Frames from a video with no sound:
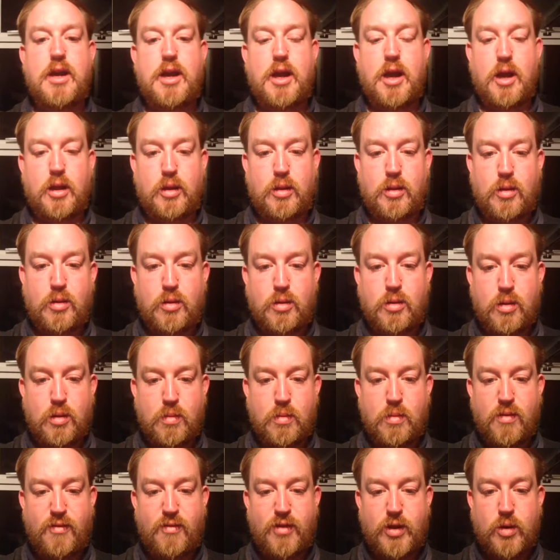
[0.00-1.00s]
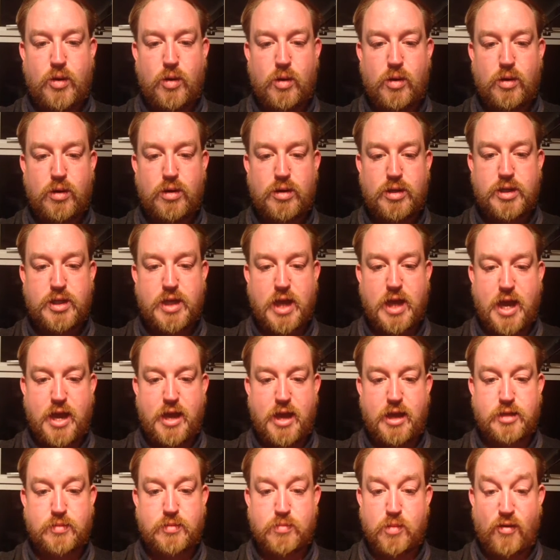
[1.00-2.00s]
Hello, moviegoers,
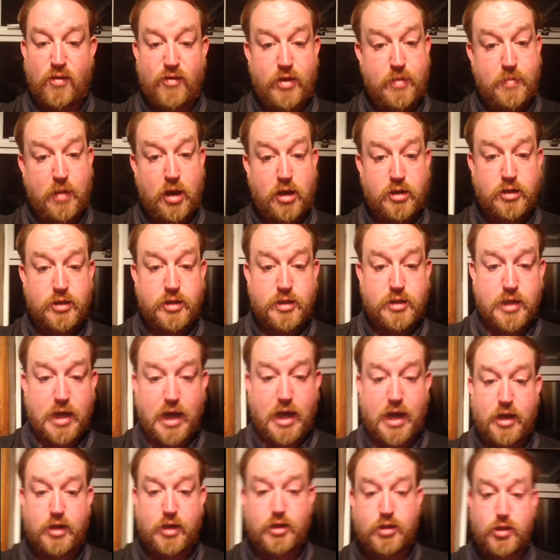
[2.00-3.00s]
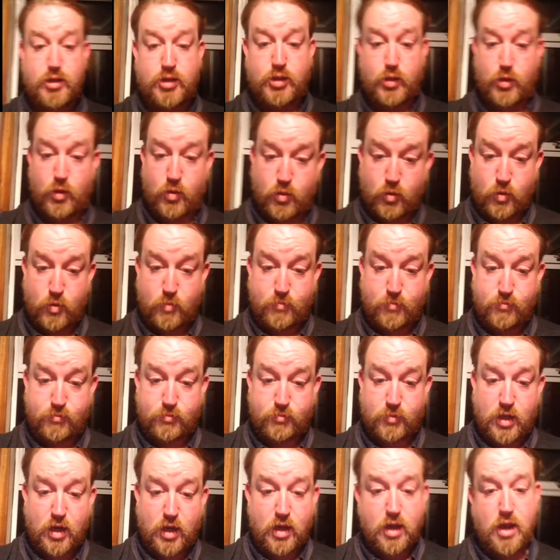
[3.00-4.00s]
it's Movie Muzz, as you know.
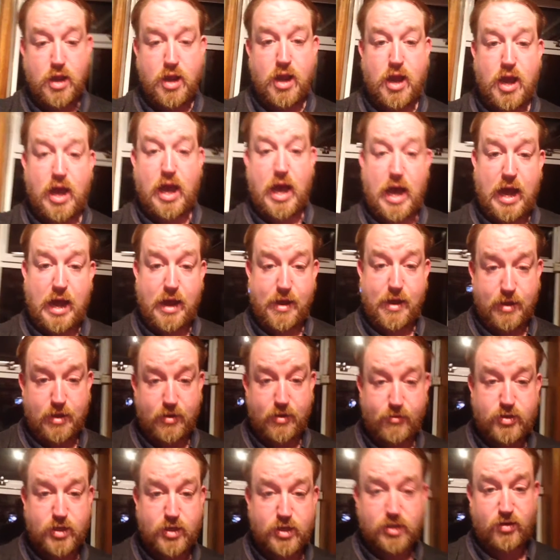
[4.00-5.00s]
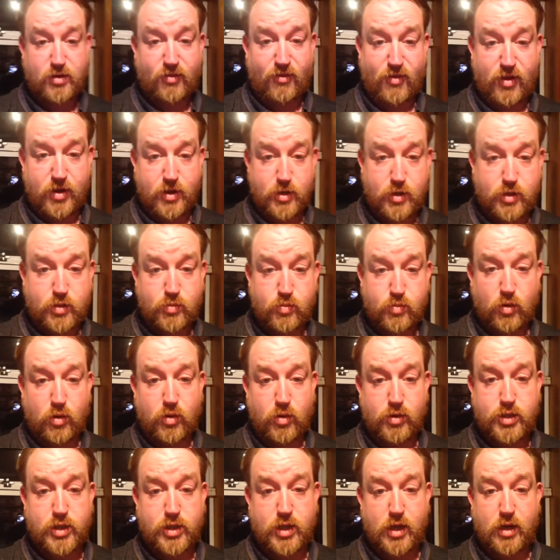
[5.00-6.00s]
I have just finished
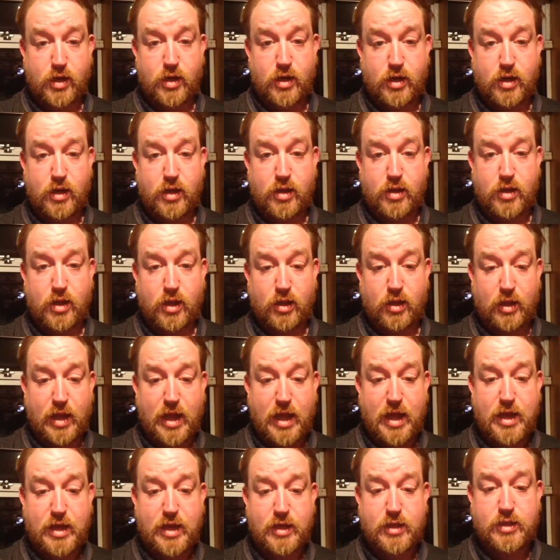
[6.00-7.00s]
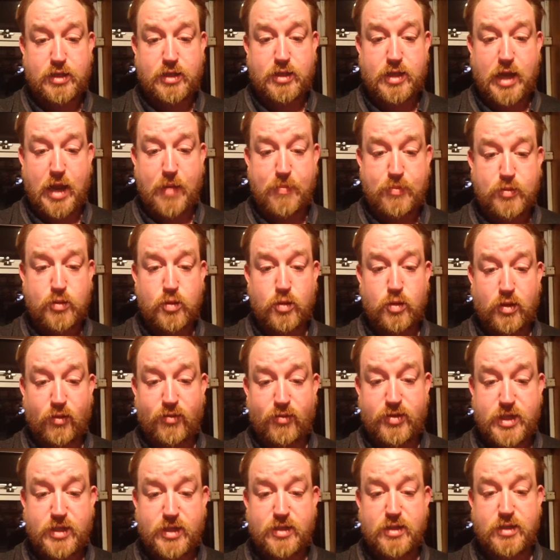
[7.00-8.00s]
watching the last episode of
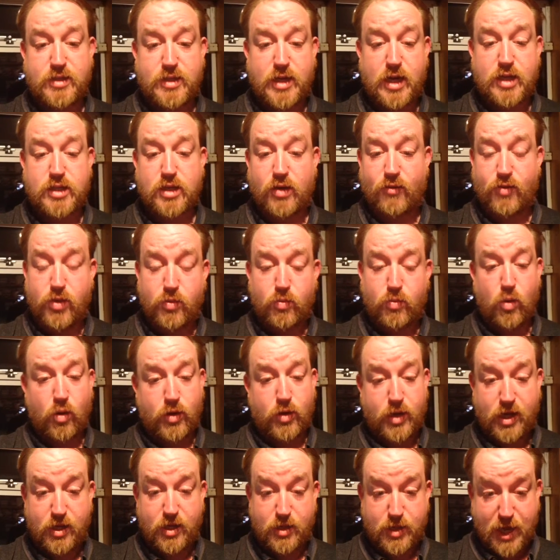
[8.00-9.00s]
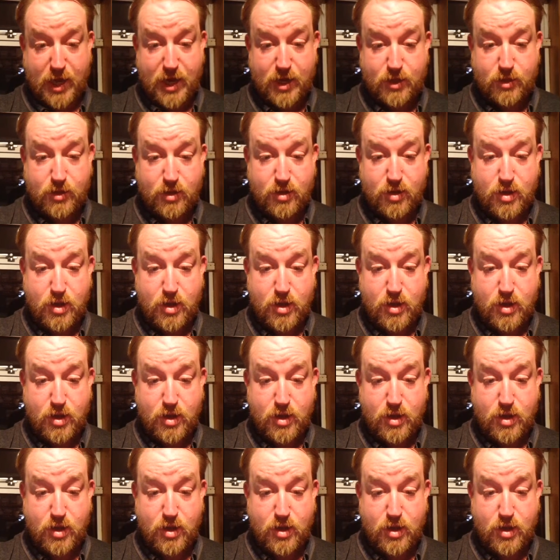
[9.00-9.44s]
season 6 of The Walking Dead,